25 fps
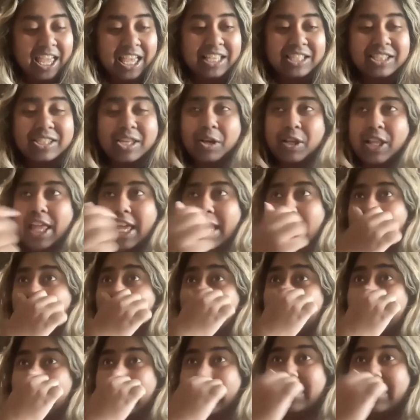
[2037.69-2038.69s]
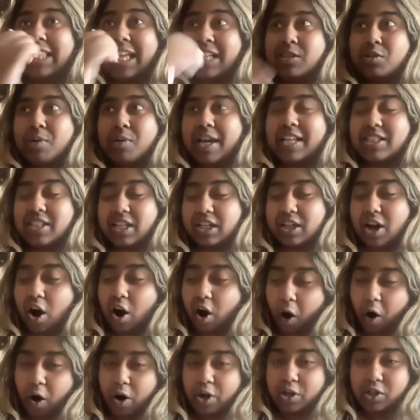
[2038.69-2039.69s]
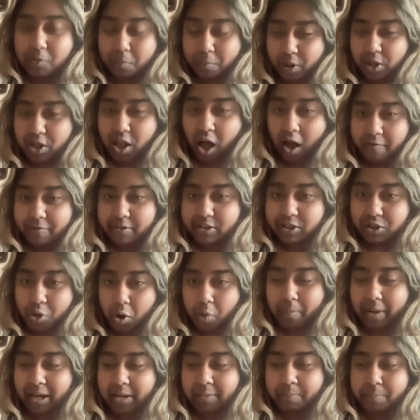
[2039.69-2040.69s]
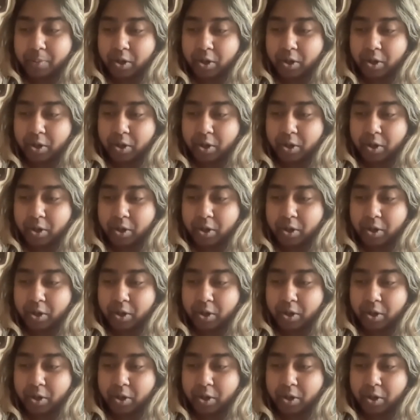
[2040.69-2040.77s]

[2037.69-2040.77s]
So like I think that's why it's like hard to pull off a soulmate